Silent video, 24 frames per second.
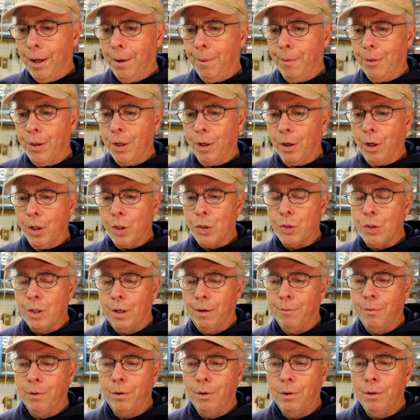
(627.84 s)
There are
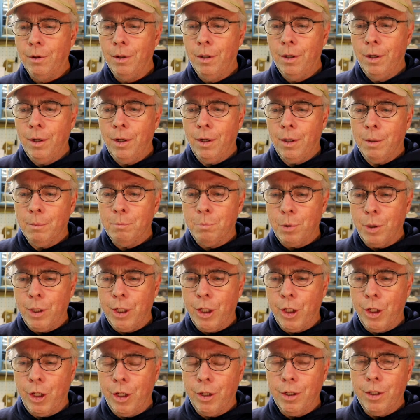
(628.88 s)
several
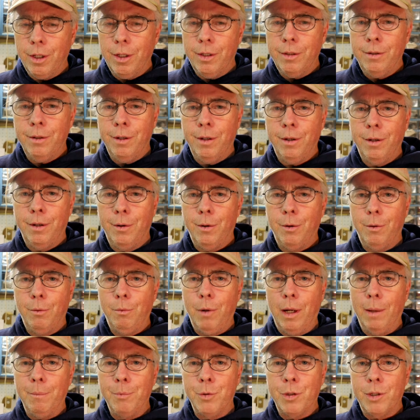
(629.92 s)
pretty good
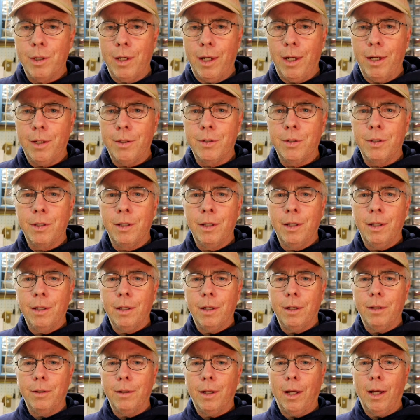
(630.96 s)
websites
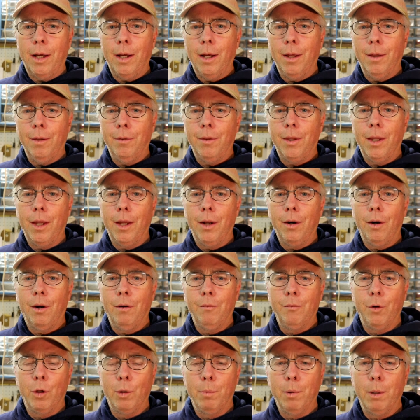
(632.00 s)
that
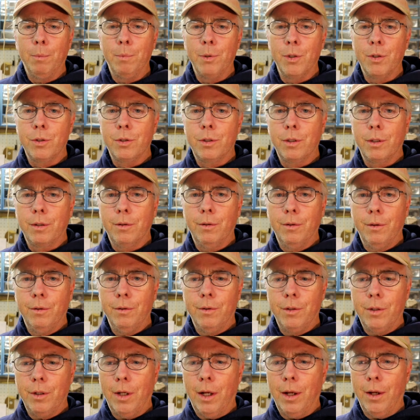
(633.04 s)
are for the purpose
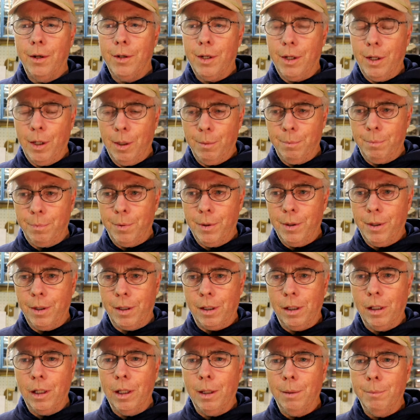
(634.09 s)
to help
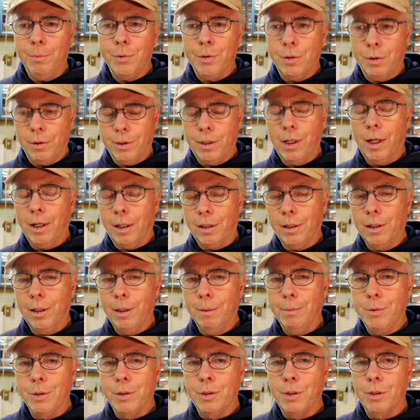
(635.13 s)
yacht
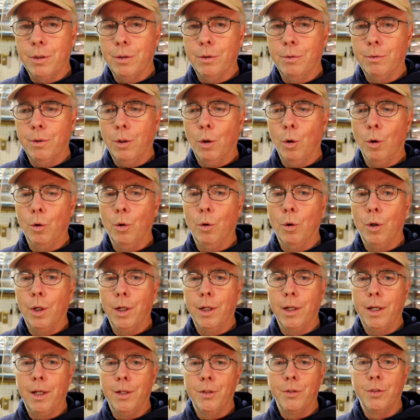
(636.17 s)
clubs to
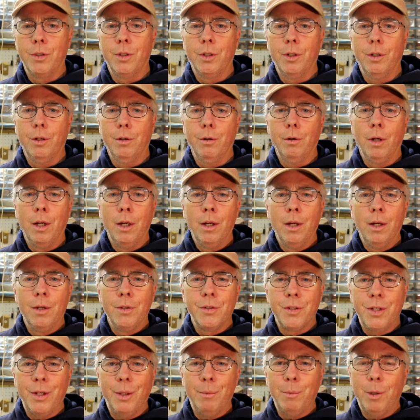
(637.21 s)
organize their
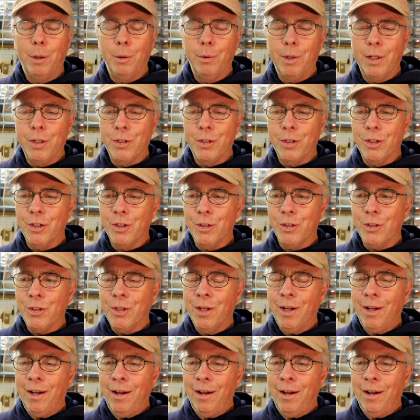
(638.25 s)
sailboat races.